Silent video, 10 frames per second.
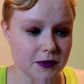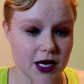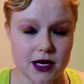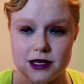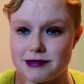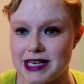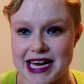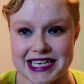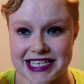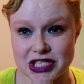Any
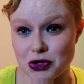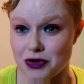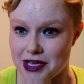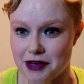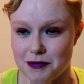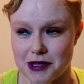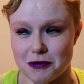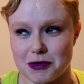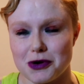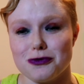techniques you can give me, that
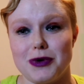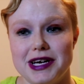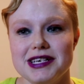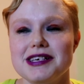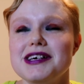would be great.